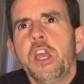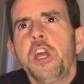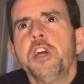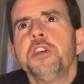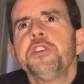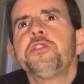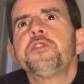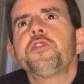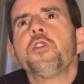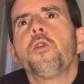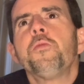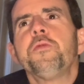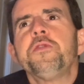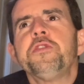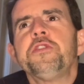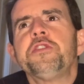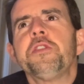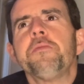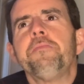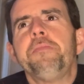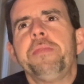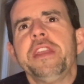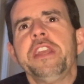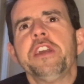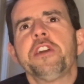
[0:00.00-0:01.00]
So to
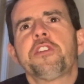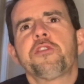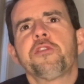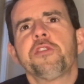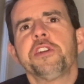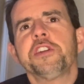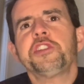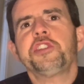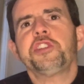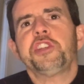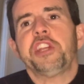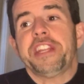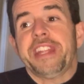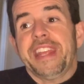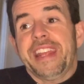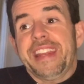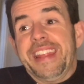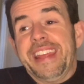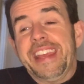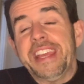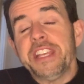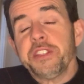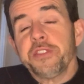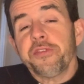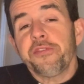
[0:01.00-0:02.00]
be a Christian in
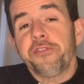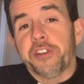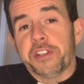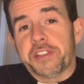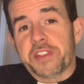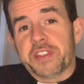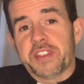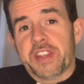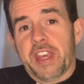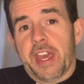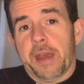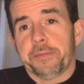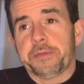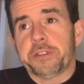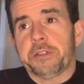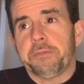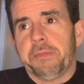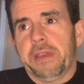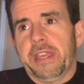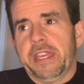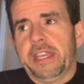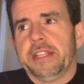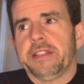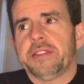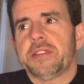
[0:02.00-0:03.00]
his footsteps
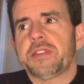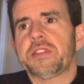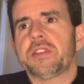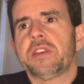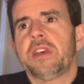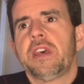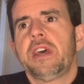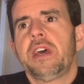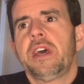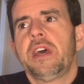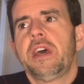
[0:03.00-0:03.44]
means